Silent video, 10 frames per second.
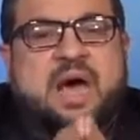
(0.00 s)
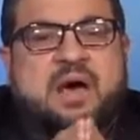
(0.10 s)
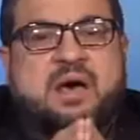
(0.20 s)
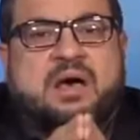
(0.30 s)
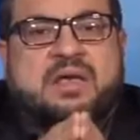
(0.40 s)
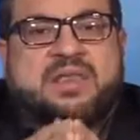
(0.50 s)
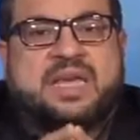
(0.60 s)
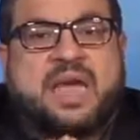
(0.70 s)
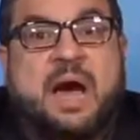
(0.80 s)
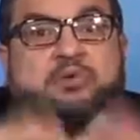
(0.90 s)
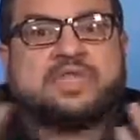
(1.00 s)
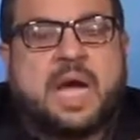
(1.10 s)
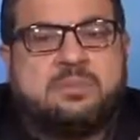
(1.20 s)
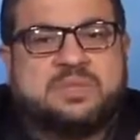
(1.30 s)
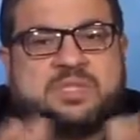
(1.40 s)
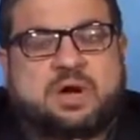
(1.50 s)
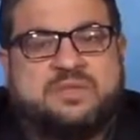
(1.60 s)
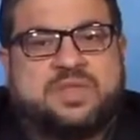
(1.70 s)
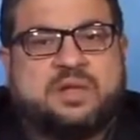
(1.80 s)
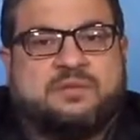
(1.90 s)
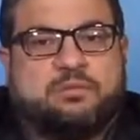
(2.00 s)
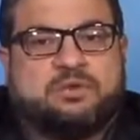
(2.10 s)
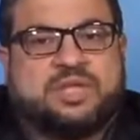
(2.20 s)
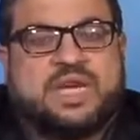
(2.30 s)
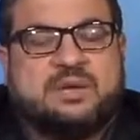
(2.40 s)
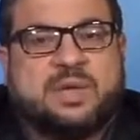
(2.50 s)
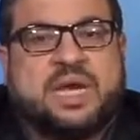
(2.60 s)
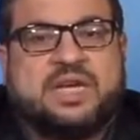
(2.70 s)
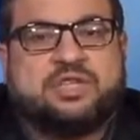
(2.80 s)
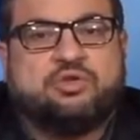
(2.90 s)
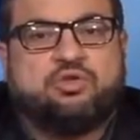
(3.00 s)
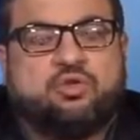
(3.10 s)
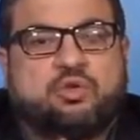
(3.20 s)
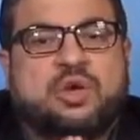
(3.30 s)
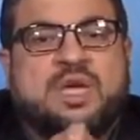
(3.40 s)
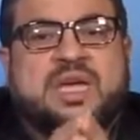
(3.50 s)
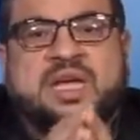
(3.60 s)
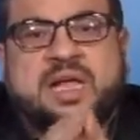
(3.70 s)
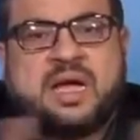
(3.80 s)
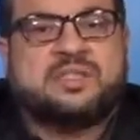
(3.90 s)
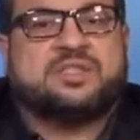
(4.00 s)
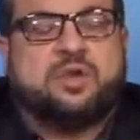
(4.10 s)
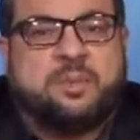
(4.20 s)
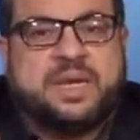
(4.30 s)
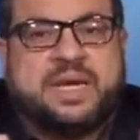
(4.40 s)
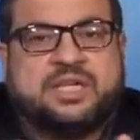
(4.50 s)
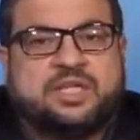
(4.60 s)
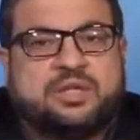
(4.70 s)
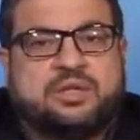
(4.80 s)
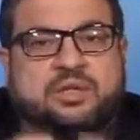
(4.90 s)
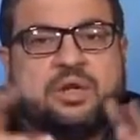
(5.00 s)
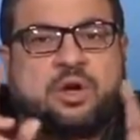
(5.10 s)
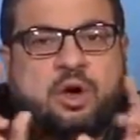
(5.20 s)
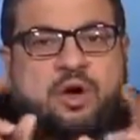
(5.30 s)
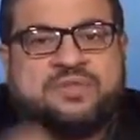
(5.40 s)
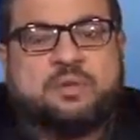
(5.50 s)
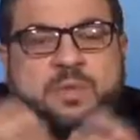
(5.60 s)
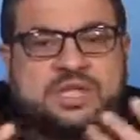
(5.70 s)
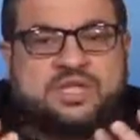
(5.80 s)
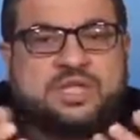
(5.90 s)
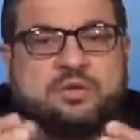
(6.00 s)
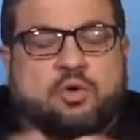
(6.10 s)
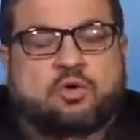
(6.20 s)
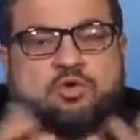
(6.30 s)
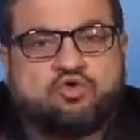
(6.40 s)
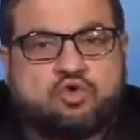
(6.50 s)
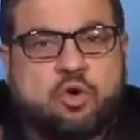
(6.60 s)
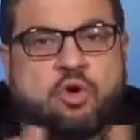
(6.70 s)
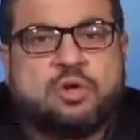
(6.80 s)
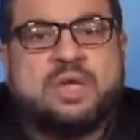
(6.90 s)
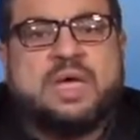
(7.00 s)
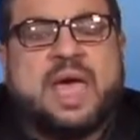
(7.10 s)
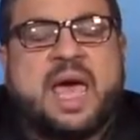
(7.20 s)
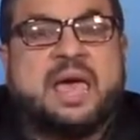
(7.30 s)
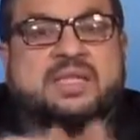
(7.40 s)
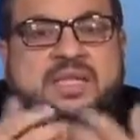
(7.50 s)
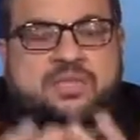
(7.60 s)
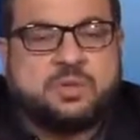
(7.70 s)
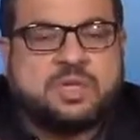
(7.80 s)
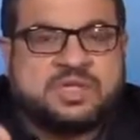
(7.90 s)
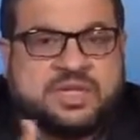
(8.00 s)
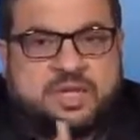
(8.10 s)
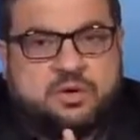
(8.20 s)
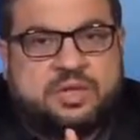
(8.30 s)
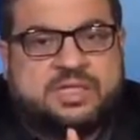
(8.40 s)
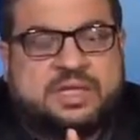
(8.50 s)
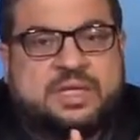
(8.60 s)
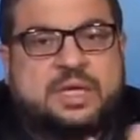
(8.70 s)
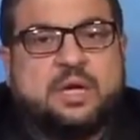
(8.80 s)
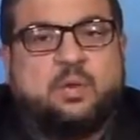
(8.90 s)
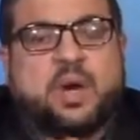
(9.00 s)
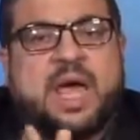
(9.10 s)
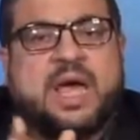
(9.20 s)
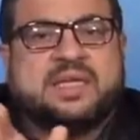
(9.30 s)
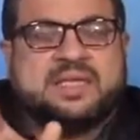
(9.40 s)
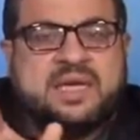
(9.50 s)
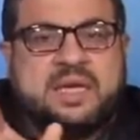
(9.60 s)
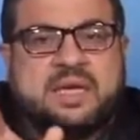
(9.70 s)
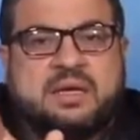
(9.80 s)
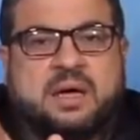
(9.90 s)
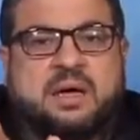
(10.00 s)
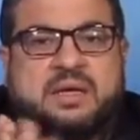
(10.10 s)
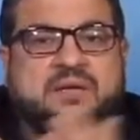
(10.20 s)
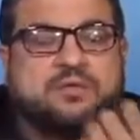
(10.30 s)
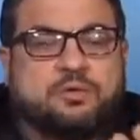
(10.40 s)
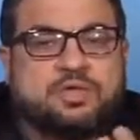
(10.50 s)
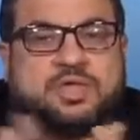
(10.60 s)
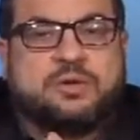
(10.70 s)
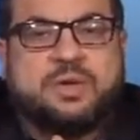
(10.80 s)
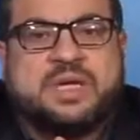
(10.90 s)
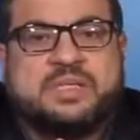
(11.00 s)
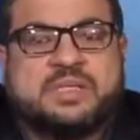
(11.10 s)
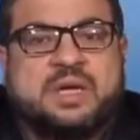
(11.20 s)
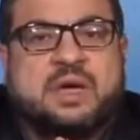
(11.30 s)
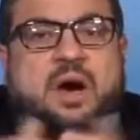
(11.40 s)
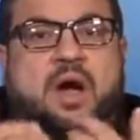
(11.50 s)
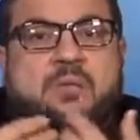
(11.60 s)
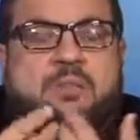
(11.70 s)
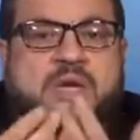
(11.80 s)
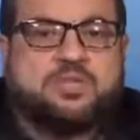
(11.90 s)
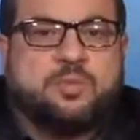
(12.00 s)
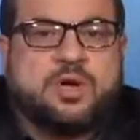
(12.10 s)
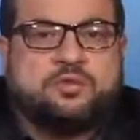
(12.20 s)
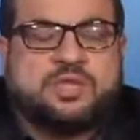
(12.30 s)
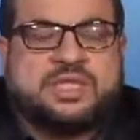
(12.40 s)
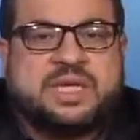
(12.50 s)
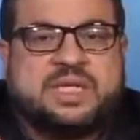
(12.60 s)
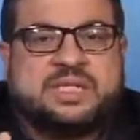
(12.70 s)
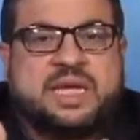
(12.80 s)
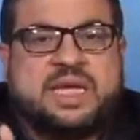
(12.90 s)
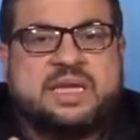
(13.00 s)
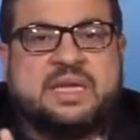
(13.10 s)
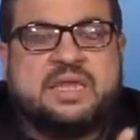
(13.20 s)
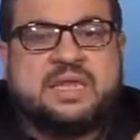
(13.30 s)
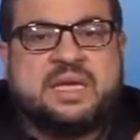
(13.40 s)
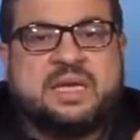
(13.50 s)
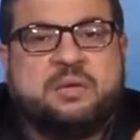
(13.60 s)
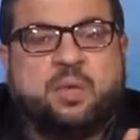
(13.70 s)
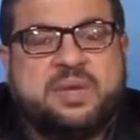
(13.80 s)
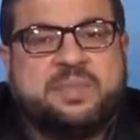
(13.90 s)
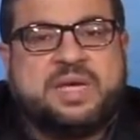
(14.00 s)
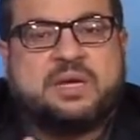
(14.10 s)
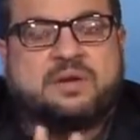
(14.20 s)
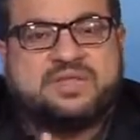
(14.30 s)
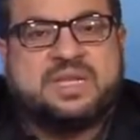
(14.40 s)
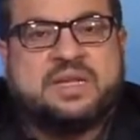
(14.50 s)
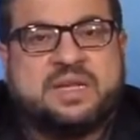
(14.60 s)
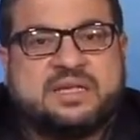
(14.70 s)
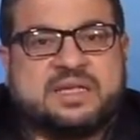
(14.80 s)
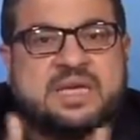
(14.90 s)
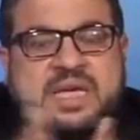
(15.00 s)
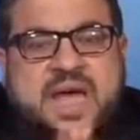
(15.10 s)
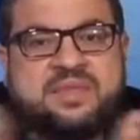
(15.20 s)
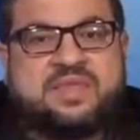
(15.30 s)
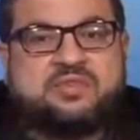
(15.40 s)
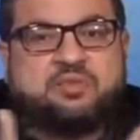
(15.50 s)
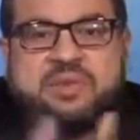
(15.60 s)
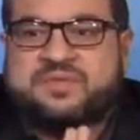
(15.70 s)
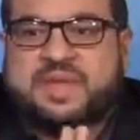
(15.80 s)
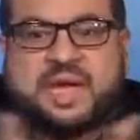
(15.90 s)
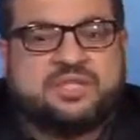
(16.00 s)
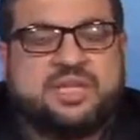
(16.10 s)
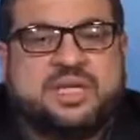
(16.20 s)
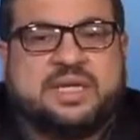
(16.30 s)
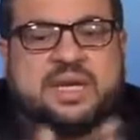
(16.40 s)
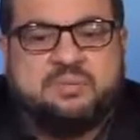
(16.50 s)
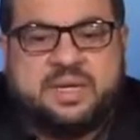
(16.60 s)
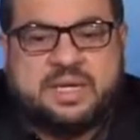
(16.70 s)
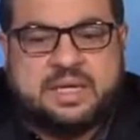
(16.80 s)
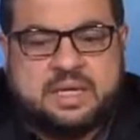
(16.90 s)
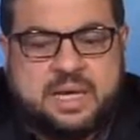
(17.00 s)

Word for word: the outcomes of the revolution in relation to Iran's domination of the region or control and Israel's security, whereas the revolutionaries are much more interested in the well-being of Syrians. And this rift actually can be